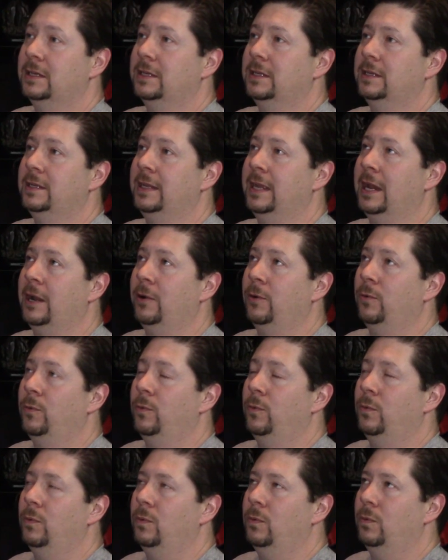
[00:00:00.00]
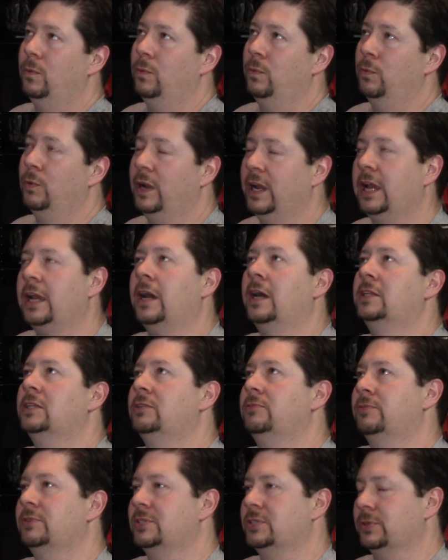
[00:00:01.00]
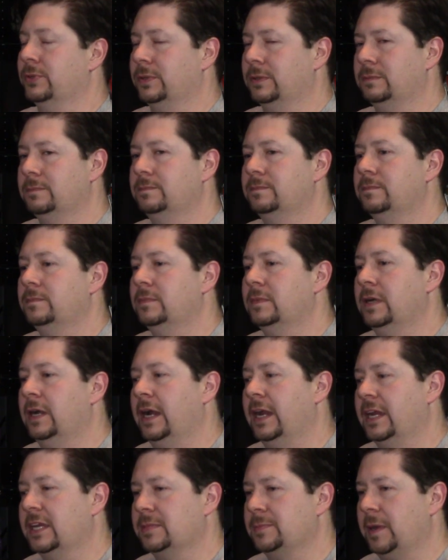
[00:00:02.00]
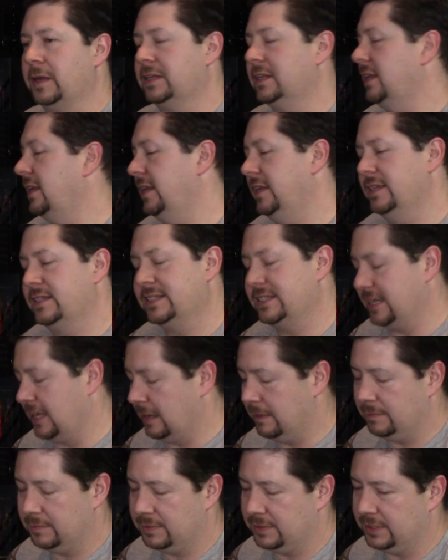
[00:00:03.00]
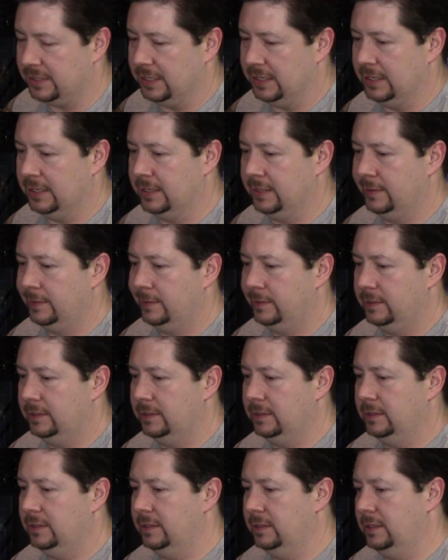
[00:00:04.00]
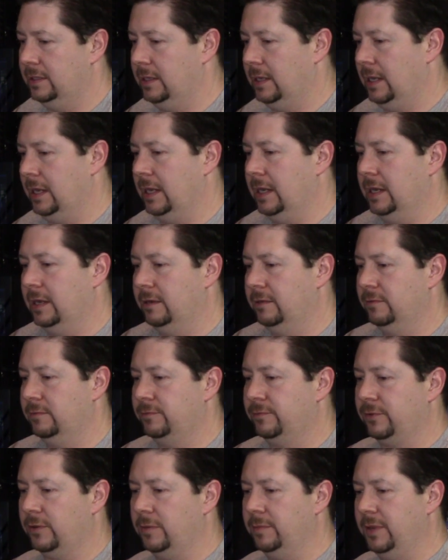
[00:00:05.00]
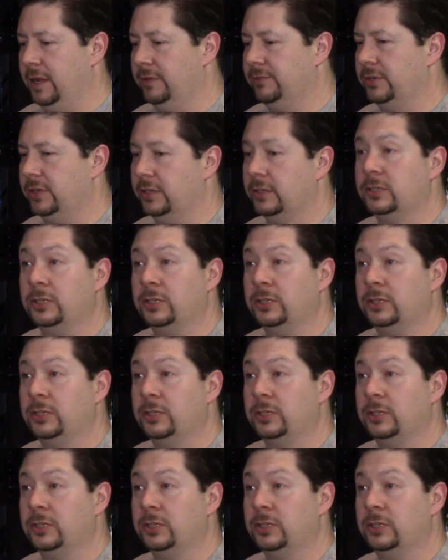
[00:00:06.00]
Now, when I got to the resort, I expected the same thing from every other...